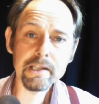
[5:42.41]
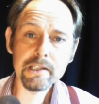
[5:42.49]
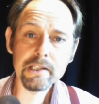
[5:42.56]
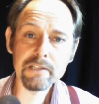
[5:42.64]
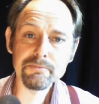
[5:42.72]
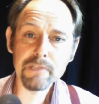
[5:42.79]
the
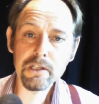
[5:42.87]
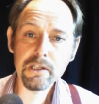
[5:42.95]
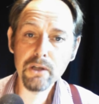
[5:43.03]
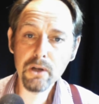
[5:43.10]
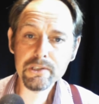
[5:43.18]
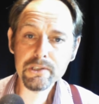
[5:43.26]
government
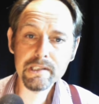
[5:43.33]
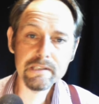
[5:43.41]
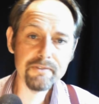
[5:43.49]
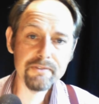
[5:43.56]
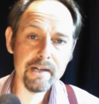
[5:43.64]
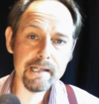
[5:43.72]
lost its
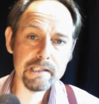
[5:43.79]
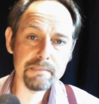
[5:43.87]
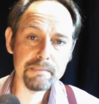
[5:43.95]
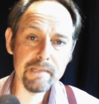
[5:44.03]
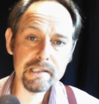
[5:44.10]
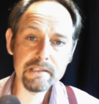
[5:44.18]
finance
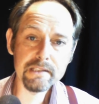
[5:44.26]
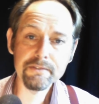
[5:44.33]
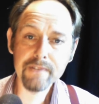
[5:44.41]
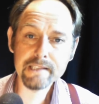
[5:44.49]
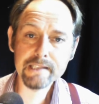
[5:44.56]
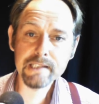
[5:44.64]
minister,
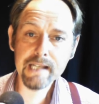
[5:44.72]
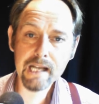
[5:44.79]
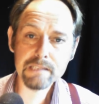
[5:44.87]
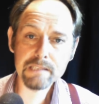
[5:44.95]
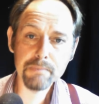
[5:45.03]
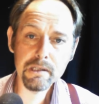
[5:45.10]
Victor
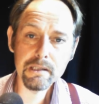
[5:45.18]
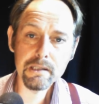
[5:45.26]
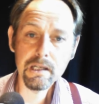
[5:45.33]
Gaspar.